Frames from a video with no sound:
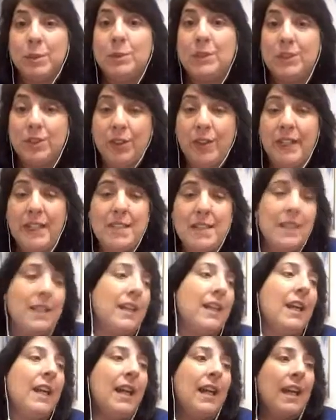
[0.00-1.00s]
was
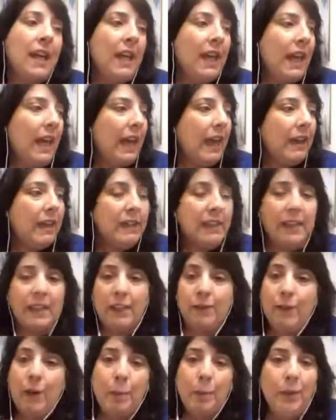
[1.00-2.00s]
crazy. And
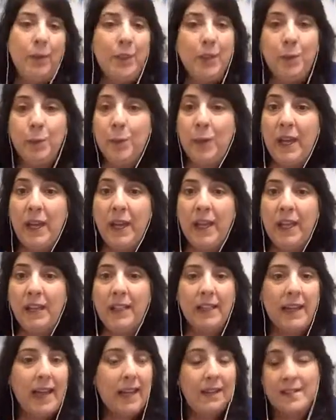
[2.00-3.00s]
if I put it
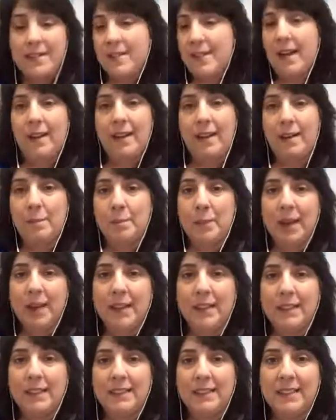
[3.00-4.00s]
away, out of sight, out of
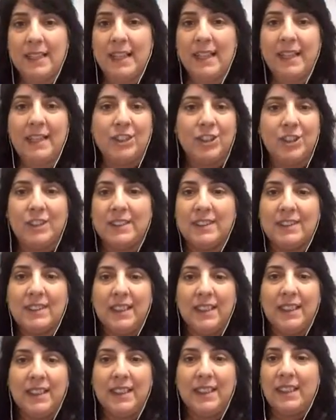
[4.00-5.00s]
mind, and I
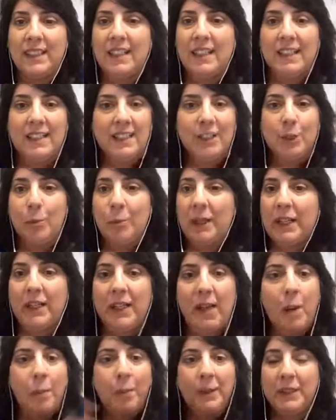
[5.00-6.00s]
just my
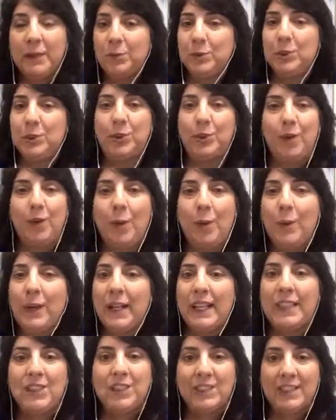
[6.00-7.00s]
company was
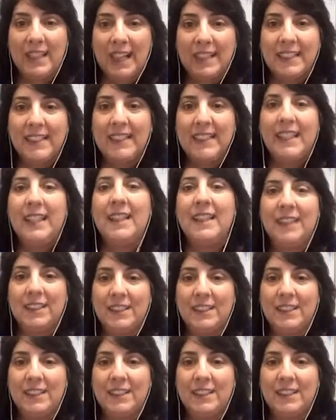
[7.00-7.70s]
growing. I can't